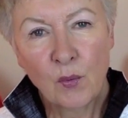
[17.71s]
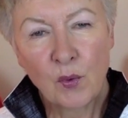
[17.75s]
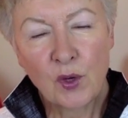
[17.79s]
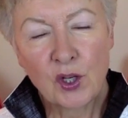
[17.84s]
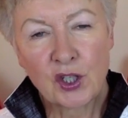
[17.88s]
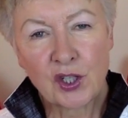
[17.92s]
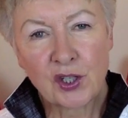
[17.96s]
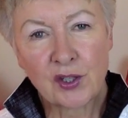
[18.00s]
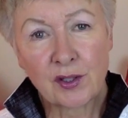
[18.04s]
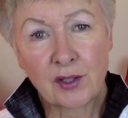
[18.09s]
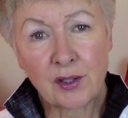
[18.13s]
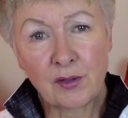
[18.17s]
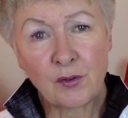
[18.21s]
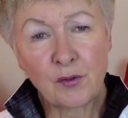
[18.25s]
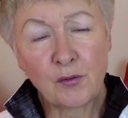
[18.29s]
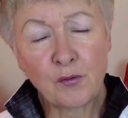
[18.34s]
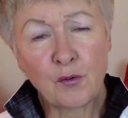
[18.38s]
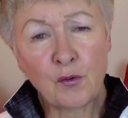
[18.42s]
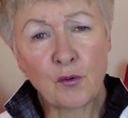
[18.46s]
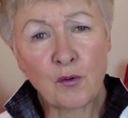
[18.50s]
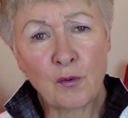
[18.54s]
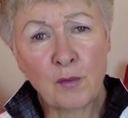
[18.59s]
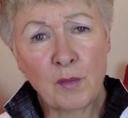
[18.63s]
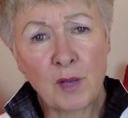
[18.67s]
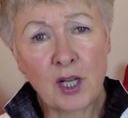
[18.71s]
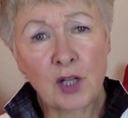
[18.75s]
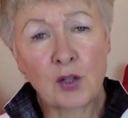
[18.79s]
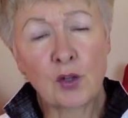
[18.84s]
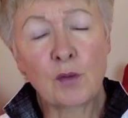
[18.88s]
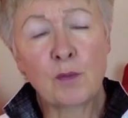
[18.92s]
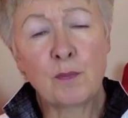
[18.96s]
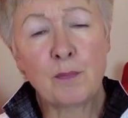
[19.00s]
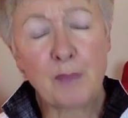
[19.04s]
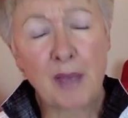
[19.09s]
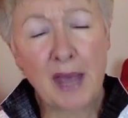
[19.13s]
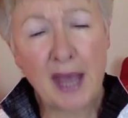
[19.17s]
which are going to form a
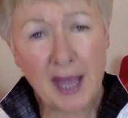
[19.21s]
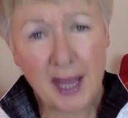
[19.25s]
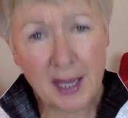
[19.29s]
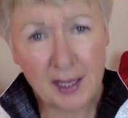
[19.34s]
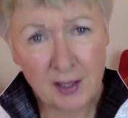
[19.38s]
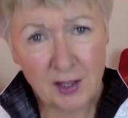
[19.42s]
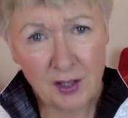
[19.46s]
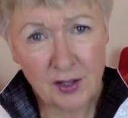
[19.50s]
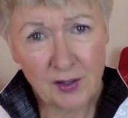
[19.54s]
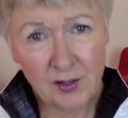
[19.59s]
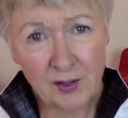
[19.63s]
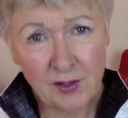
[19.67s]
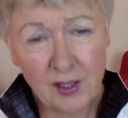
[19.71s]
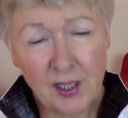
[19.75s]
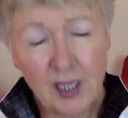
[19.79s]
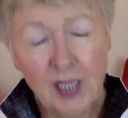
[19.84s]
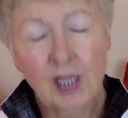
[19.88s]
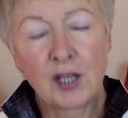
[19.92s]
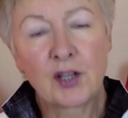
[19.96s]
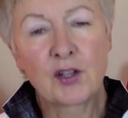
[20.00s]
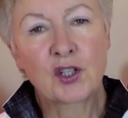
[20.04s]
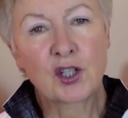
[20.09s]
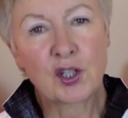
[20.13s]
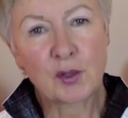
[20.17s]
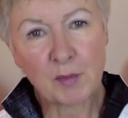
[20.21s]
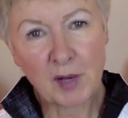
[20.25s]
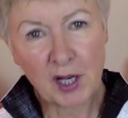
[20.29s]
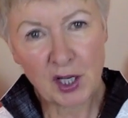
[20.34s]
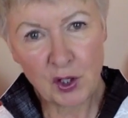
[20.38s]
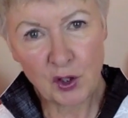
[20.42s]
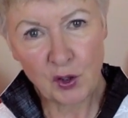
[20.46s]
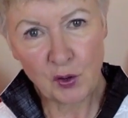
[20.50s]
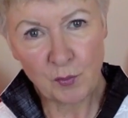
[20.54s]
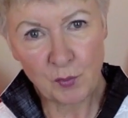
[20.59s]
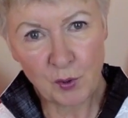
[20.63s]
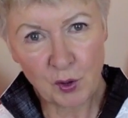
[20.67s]
companion to my
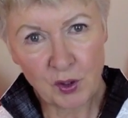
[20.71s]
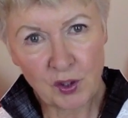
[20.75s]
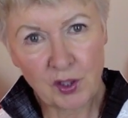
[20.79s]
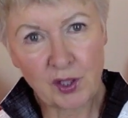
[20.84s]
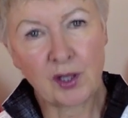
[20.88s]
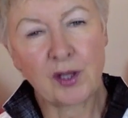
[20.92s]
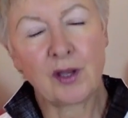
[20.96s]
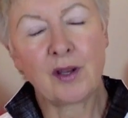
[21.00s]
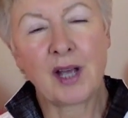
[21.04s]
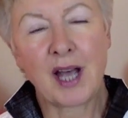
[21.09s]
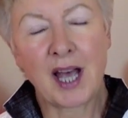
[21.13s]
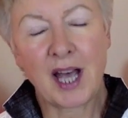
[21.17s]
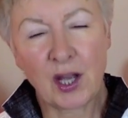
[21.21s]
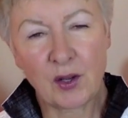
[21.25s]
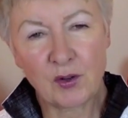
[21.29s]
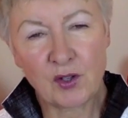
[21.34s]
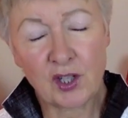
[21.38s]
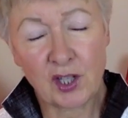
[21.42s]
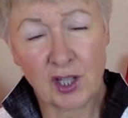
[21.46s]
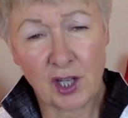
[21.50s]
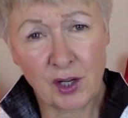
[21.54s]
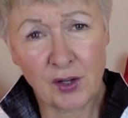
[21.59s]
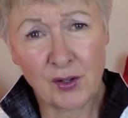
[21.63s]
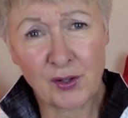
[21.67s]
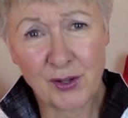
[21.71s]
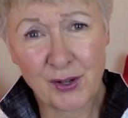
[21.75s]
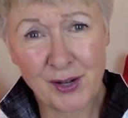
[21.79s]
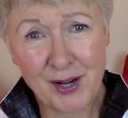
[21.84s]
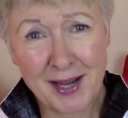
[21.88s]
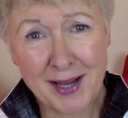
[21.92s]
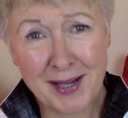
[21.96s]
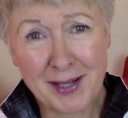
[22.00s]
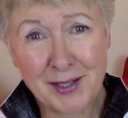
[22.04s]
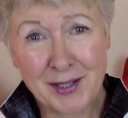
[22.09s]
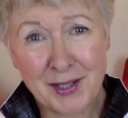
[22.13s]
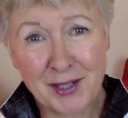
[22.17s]
new book, How to
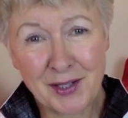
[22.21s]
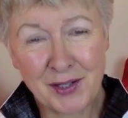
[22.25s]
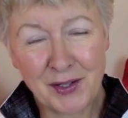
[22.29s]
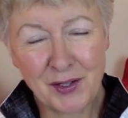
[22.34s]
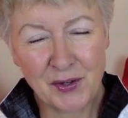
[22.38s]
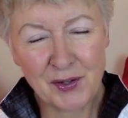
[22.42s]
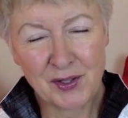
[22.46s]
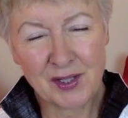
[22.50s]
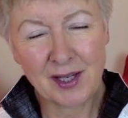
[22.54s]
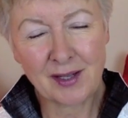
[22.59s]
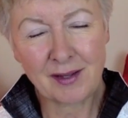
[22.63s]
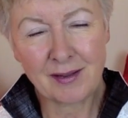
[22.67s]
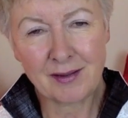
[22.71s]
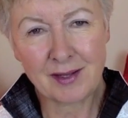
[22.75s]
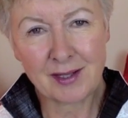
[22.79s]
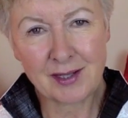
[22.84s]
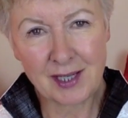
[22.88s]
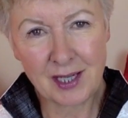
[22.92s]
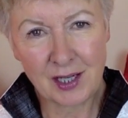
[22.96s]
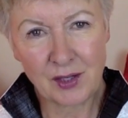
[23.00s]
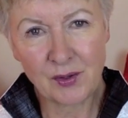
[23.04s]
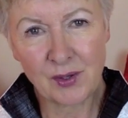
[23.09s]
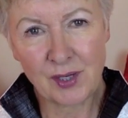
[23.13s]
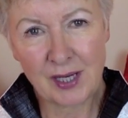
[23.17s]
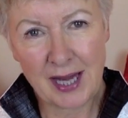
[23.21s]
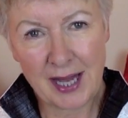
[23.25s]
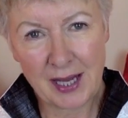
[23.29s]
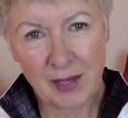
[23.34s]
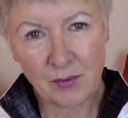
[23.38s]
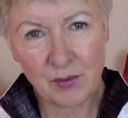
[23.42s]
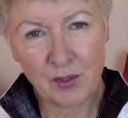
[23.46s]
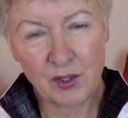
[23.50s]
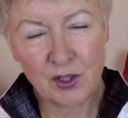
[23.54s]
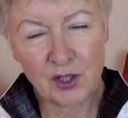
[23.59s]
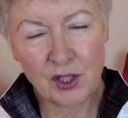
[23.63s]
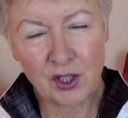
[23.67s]
Co-Create Using the Secret
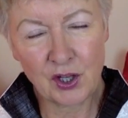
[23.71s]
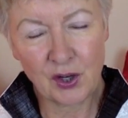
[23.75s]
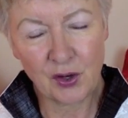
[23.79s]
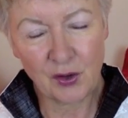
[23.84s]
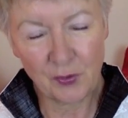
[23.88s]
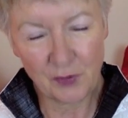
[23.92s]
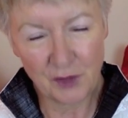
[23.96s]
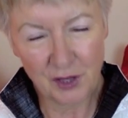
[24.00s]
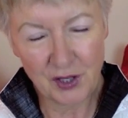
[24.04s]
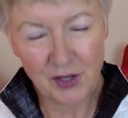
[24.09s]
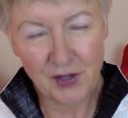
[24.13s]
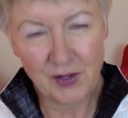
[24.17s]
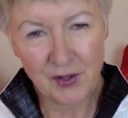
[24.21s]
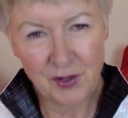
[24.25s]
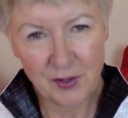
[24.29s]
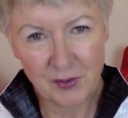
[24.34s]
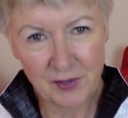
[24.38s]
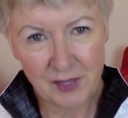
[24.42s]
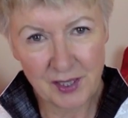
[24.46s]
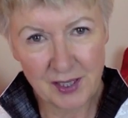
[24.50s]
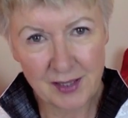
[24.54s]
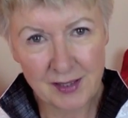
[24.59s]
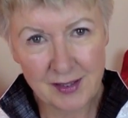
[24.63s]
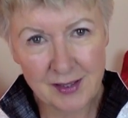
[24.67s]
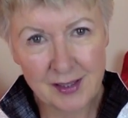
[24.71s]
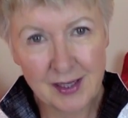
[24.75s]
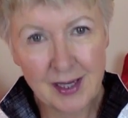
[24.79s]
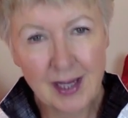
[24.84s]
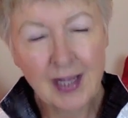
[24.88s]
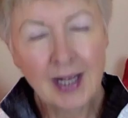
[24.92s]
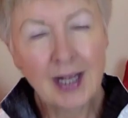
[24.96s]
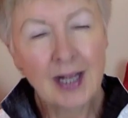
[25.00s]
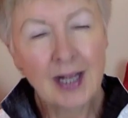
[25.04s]
Language of the Universe.